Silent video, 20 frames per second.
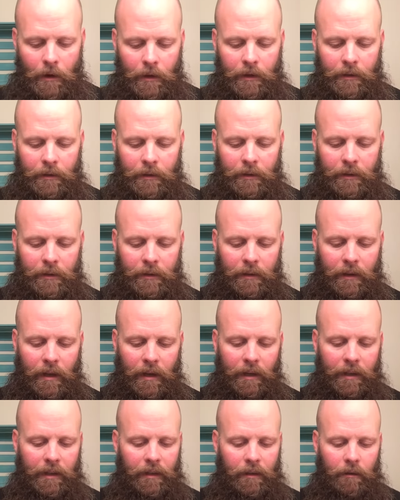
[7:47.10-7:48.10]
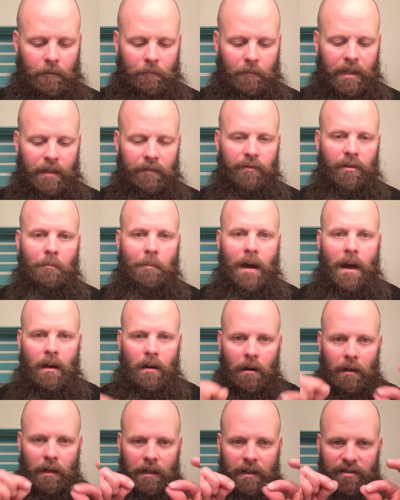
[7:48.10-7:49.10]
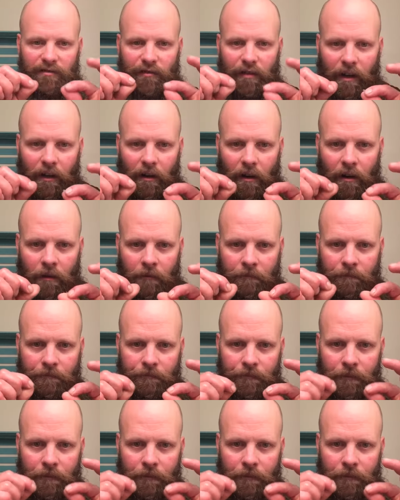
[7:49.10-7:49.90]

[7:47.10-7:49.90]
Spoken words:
I kind of get an even amount on each finger